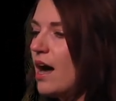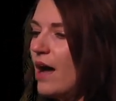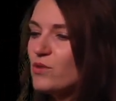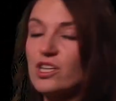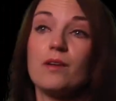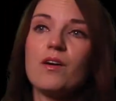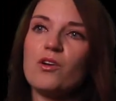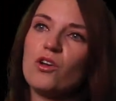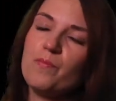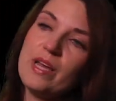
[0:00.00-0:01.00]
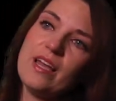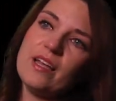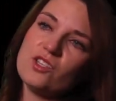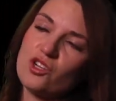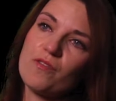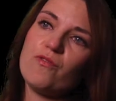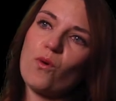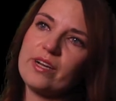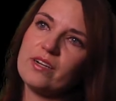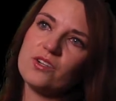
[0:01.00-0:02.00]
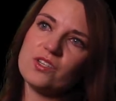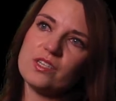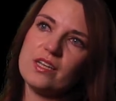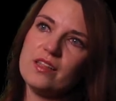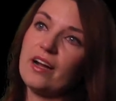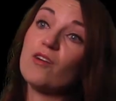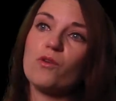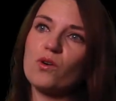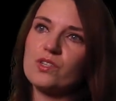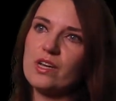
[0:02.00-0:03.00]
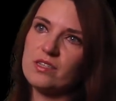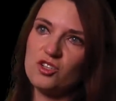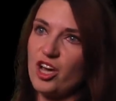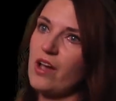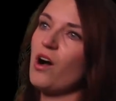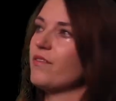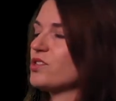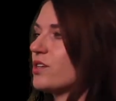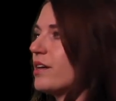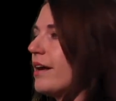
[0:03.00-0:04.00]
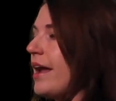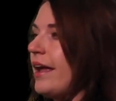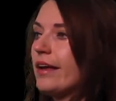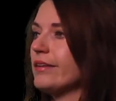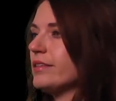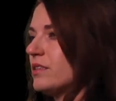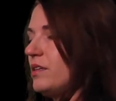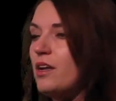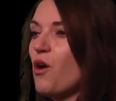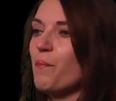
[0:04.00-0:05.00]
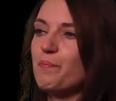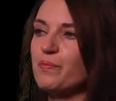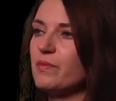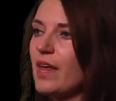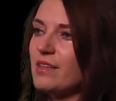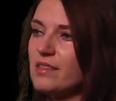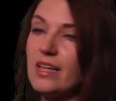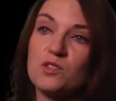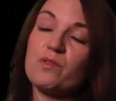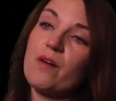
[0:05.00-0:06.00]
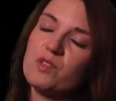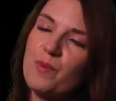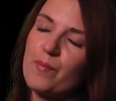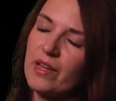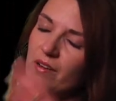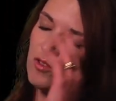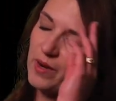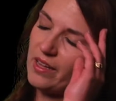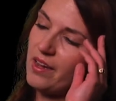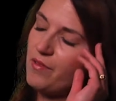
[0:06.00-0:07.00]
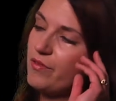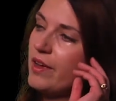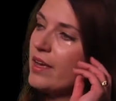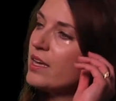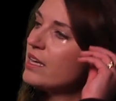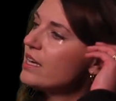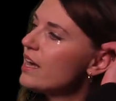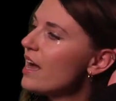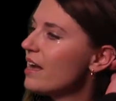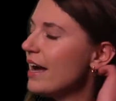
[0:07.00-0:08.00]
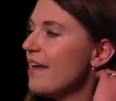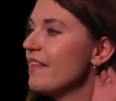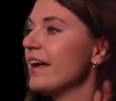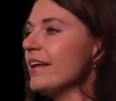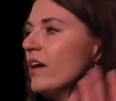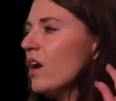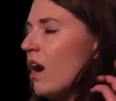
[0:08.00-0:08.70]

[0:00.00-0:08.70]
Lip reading: I was going to serve 4 years in the Air Force as a JAG officer, and you know that was my plan for my life. And then